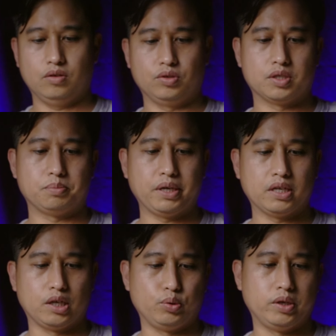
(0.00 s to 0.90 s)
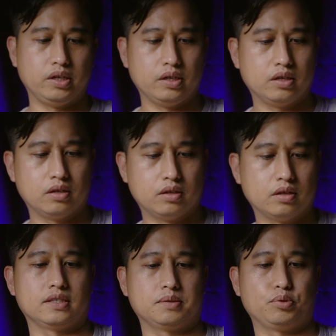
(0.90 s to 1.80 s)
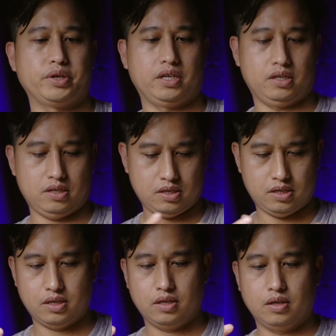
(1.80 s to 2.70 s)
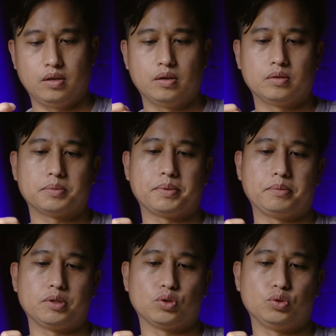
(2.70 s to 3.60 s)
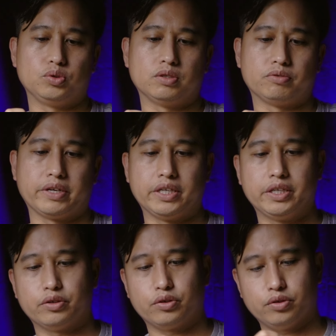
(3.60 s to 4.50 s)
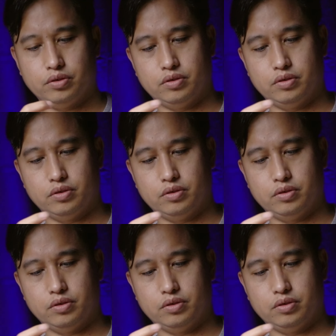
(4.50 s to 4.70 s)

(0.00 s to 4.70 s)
Oh, it's spring loaded. There's a spring. Probably screws in right here.